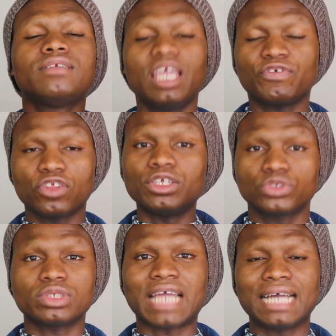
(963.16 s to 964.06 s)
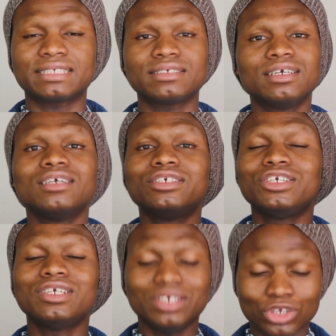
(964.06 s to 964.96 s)
if you don't do that
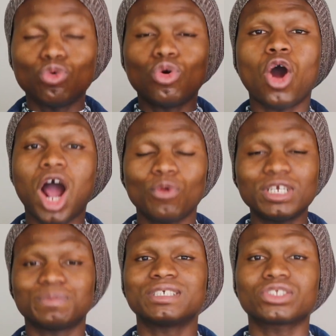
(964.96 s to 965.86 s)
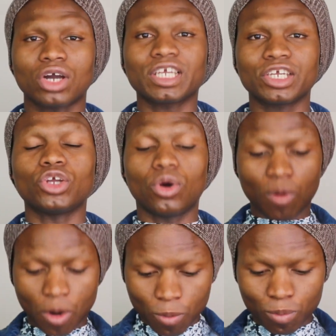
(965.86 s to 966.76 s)
you will always be stuck in
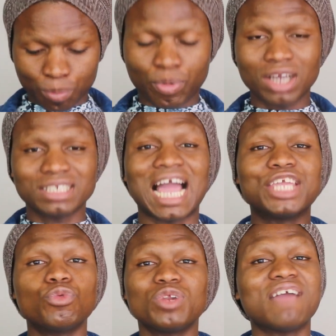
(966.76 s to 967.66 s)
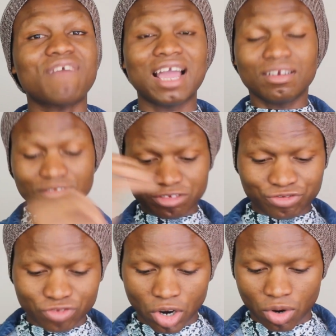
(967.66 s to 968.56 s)
your box and you will never
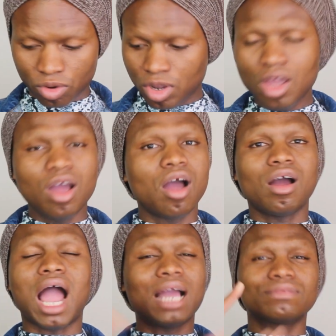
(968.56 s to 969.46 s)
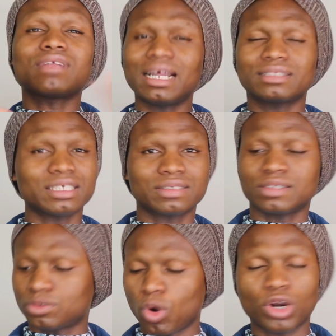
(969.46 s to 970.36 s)
grow and that this
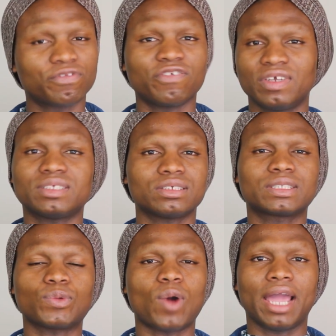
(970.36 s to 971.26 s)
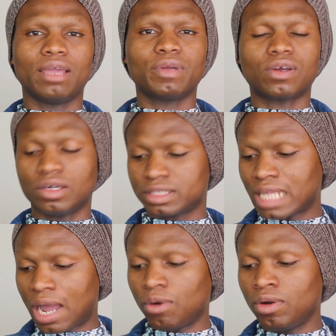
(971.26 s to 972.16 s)
is one of the reasons why because
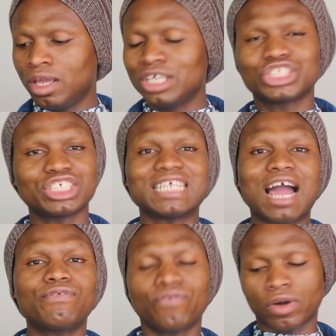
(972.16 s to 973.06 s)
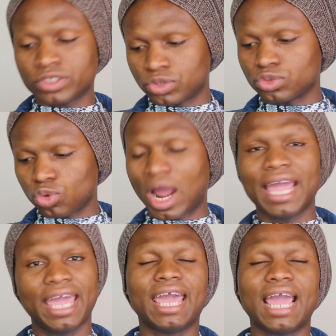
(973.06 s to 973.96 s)
now she's now forced to do her
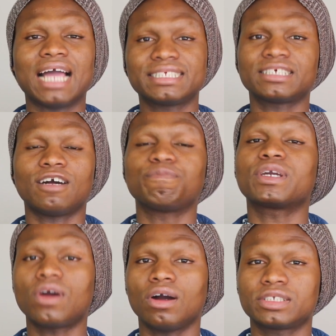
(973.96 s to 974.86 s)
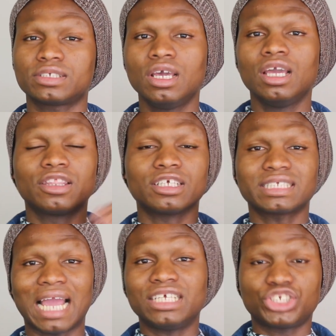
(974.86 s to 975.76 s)
hair herself because the
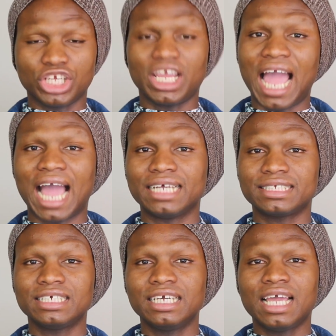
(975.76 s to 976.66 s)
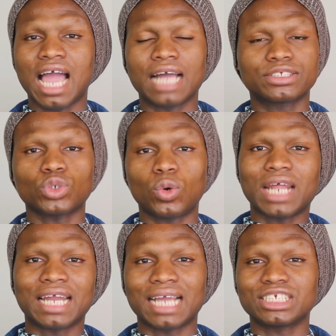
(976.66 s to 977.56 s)
stylist she has has told
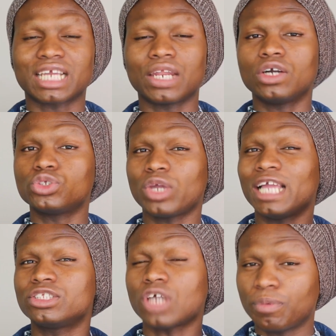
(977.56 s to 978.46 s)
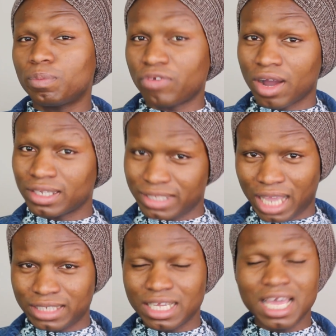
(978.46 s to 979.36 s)
her that she cannot do a double
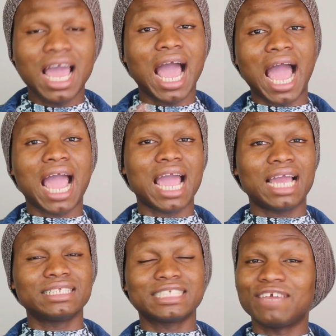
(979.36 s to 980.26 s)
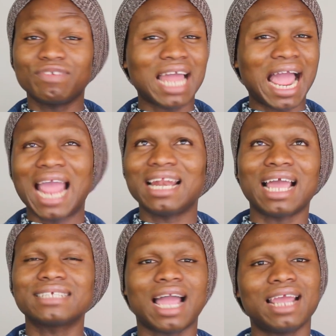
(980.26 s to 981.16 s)
process and giving her
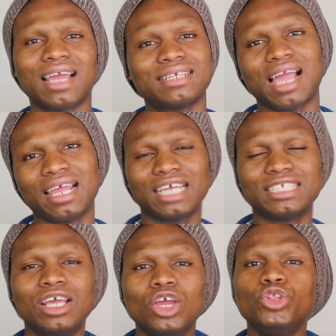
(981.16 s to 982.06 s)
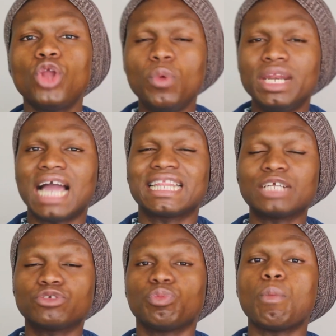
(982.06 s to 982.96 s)
highlights, highlights, highlights, knowing that
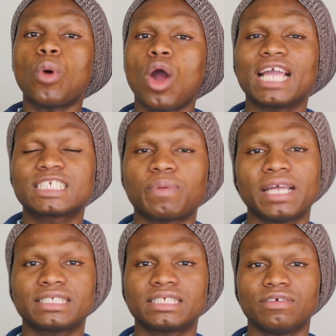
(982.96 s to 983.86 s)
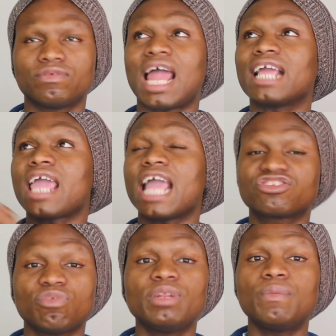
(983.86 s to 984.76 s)
that would be more expensive, like
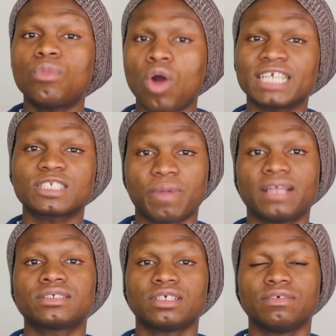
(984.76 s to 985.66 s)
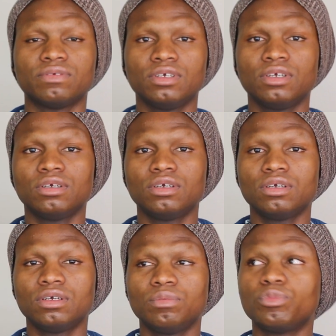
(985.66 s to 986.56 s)
extremely more expensive.
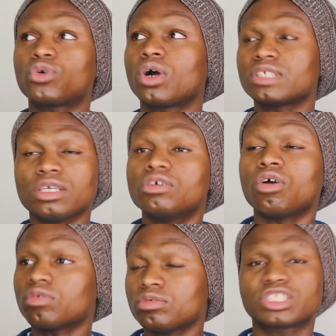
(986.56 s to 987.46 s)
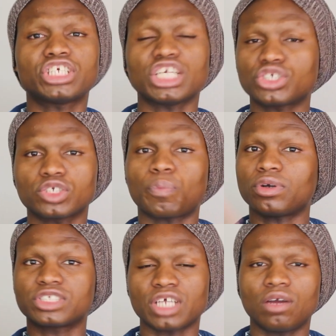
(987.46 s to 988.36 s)
Because your sessions
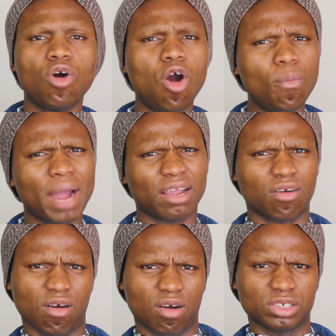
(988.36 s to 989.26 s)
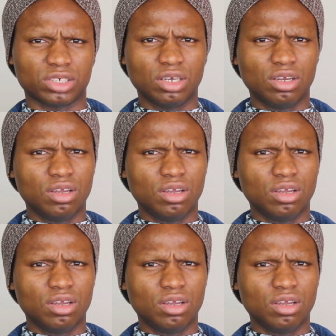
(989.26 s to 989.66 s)
support, oh my gosh,